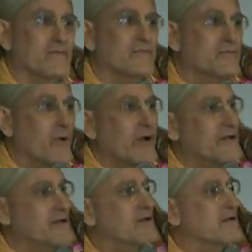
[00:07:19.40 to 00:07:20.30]

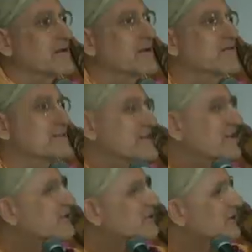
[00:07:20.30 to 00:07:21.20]
point of
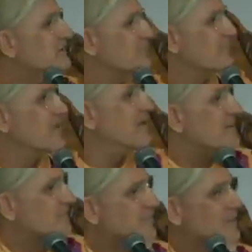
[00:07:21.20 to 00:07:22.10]
discussion
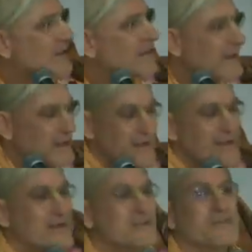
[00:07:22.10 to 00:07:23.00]

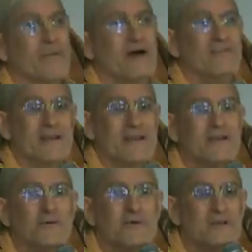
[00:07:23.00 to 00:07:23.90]
is about the
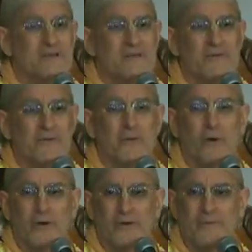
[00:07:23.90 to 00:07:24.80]
equalness of the Lord.